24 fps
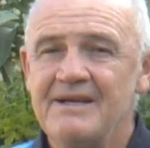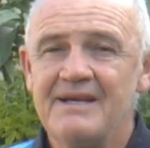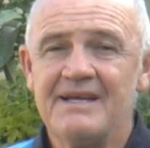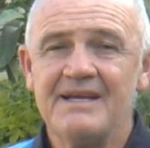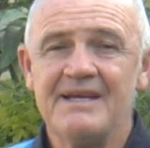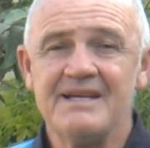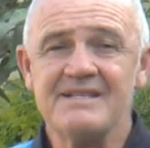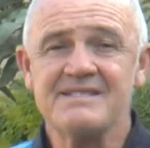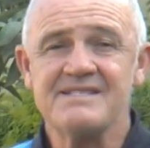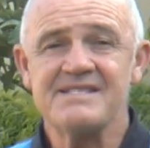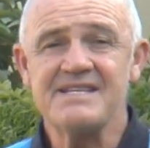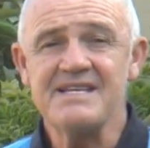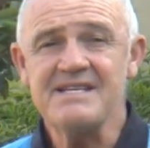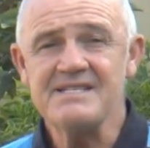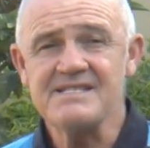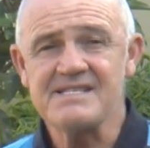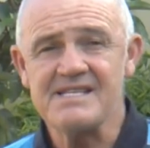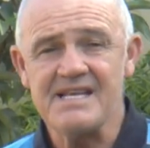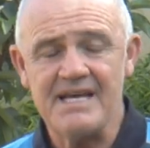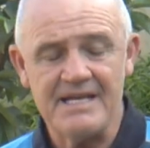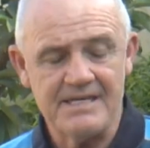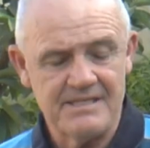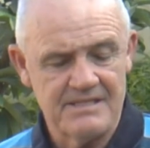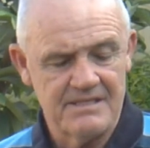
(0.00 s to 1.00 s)
It says
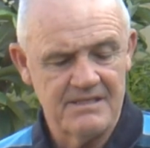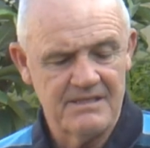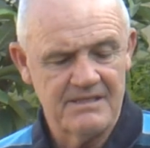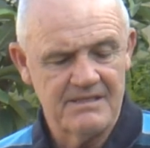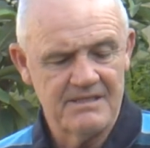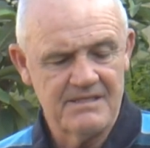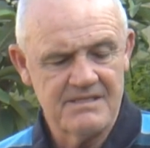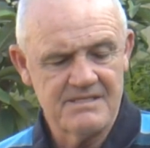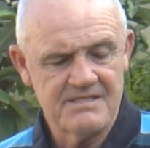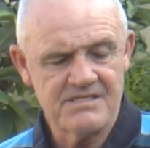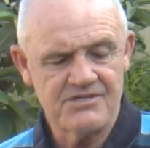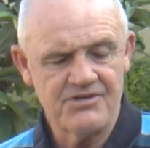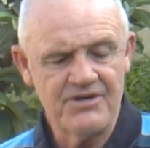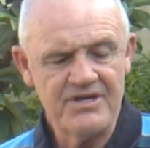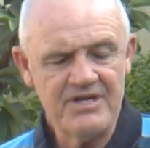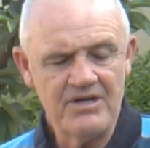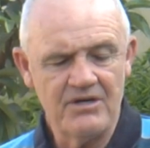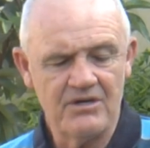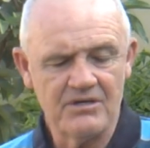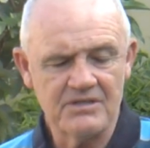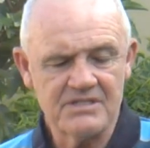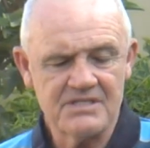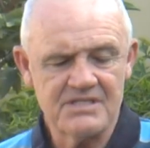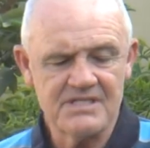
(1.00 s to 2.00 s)
that string
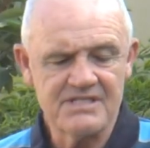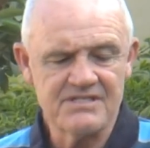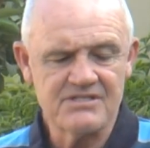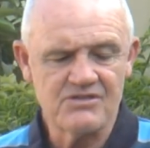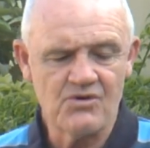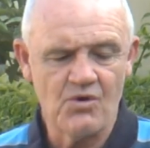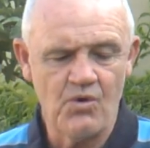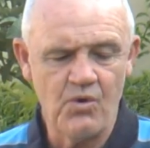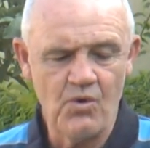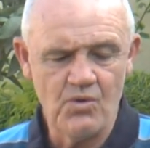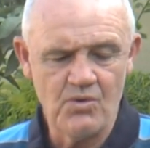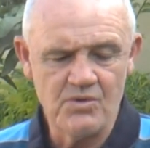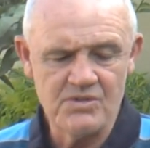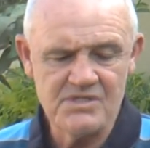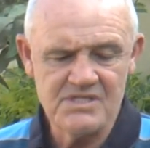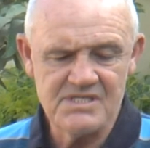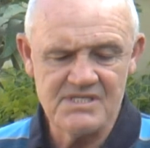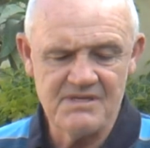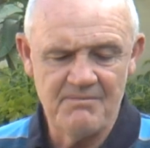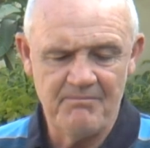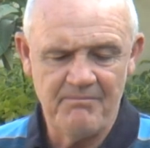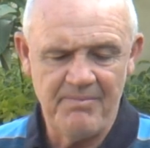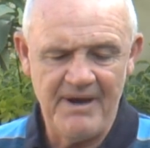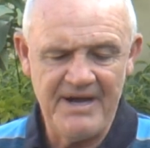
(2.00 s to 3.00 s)
halt is
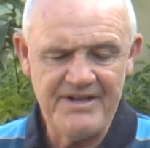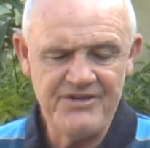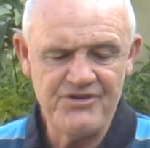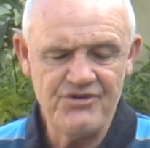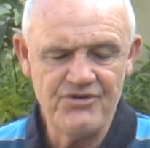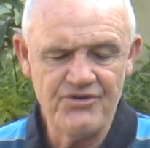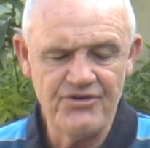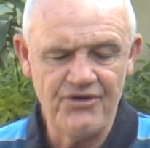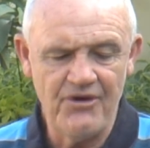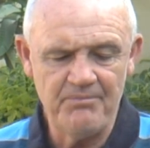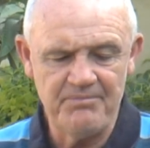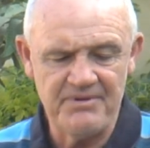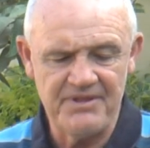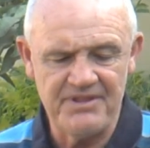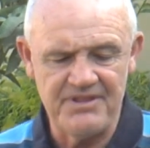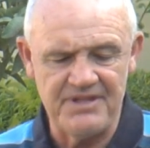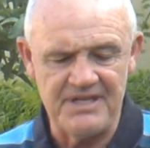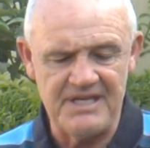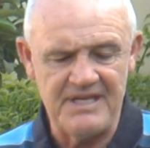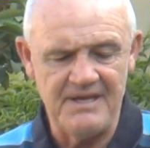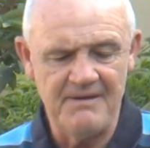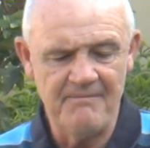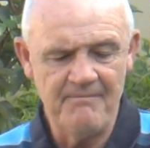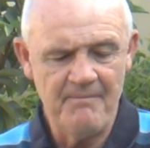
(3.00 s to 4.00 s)
caused by
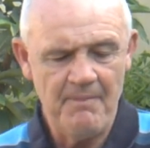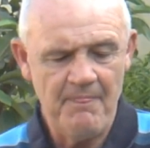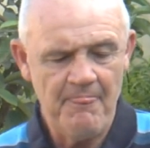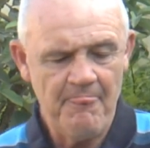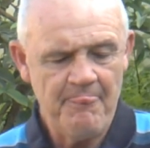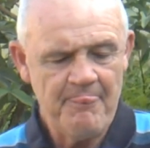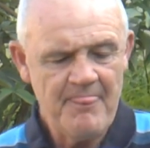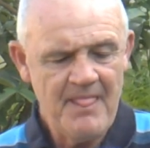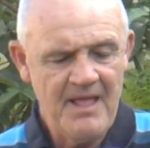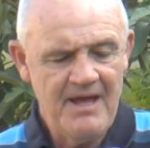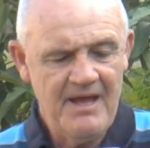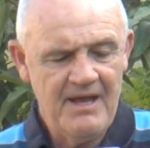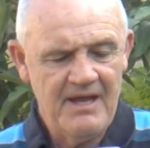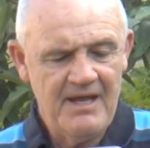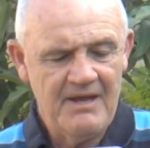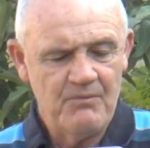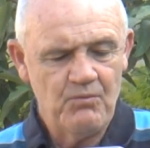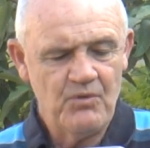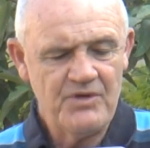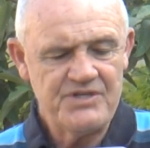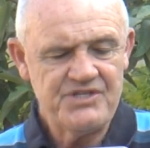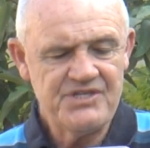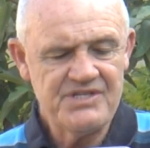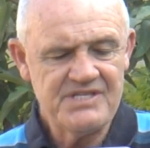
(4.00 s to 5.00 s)
neuropathy,
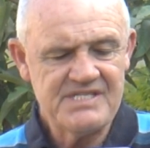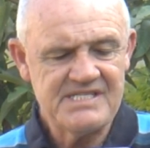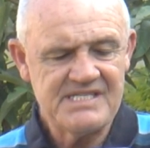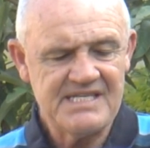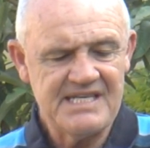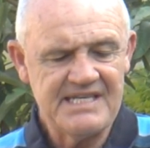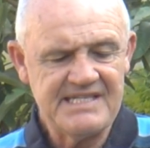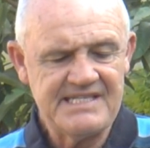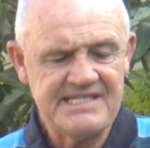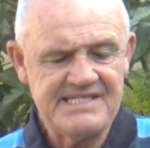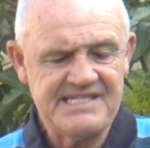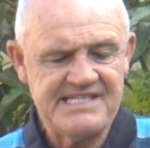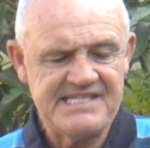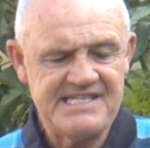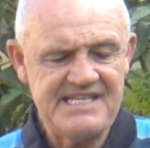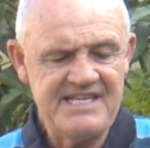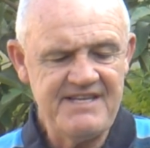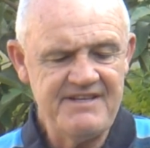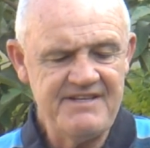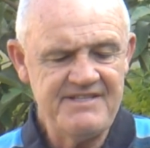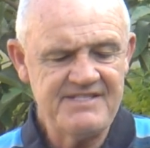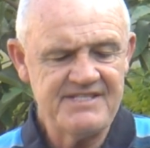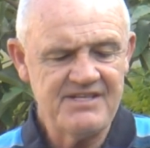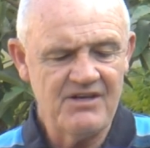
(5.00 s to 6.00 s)
which is a
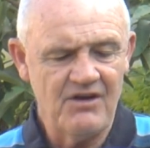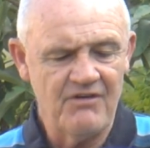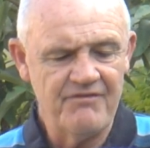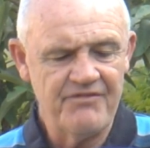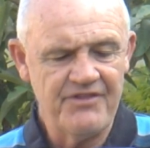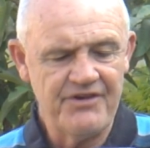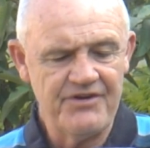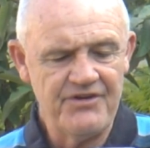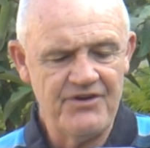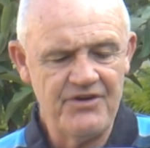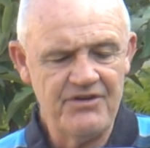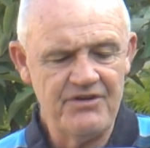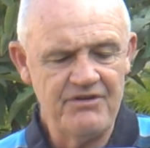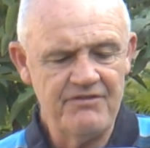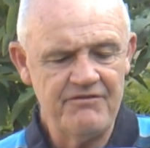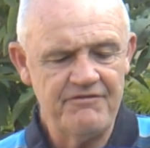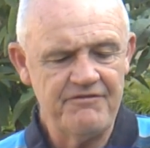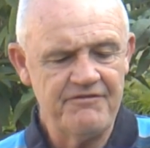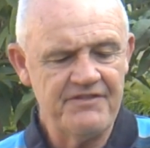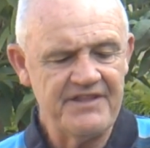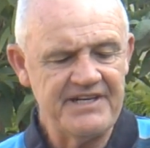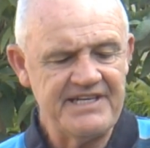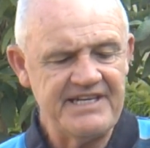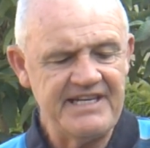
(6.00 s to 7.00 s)
disease of the
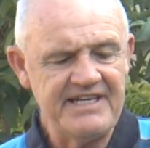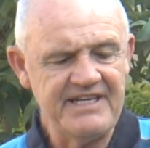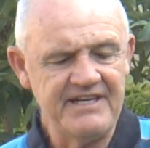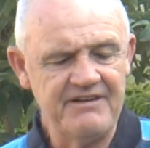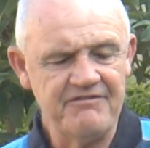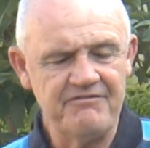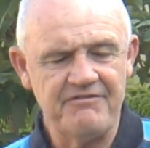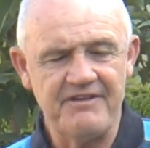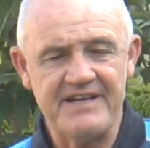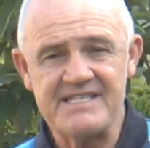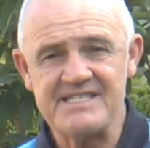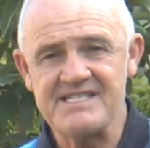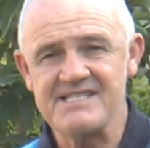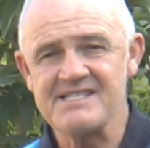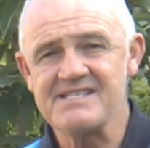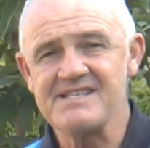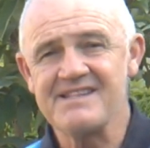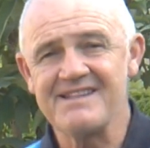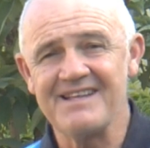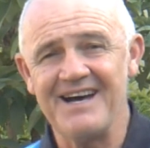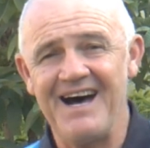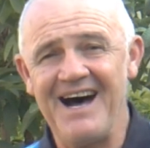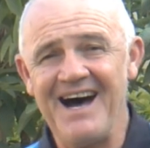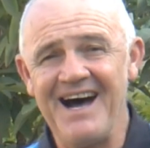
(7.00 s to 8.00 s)
nerve that innervates
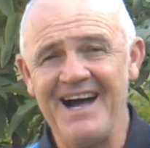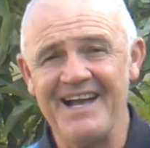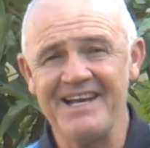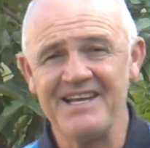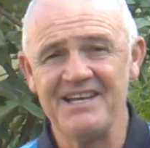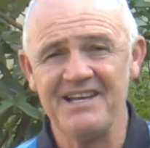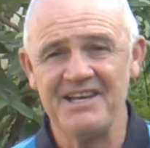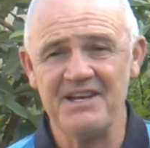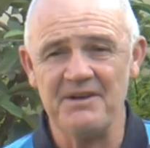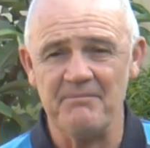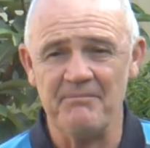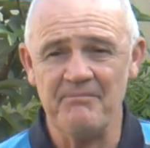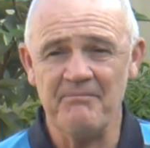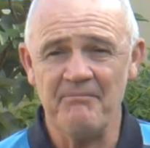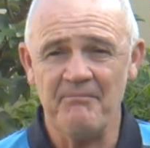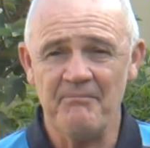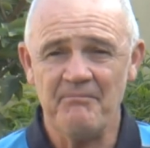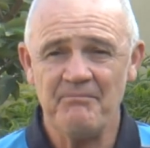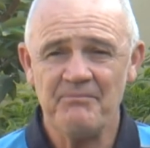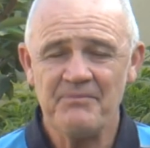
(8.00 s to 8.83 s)
the hind limb.